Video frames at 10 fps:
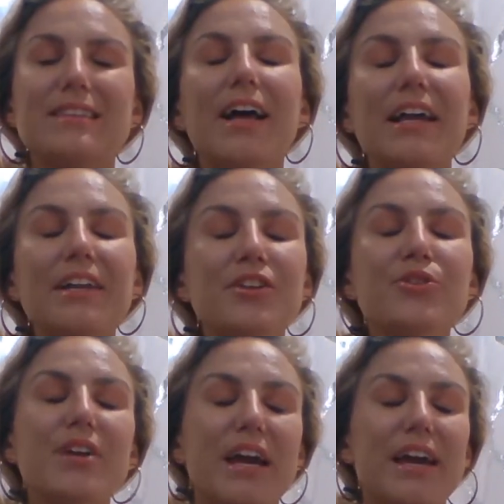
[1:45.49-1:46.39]
lighten
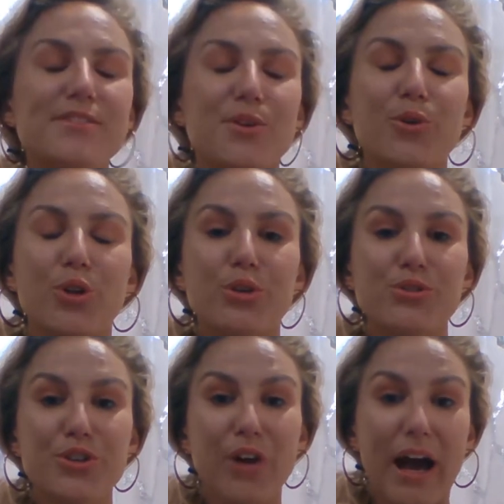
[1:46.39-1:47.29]
your gaze or
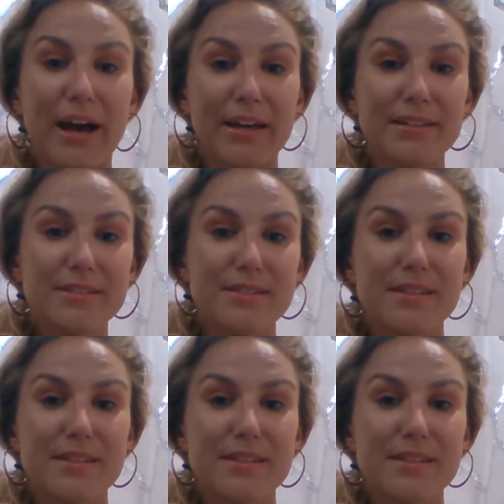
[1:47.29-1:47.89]
close your eyes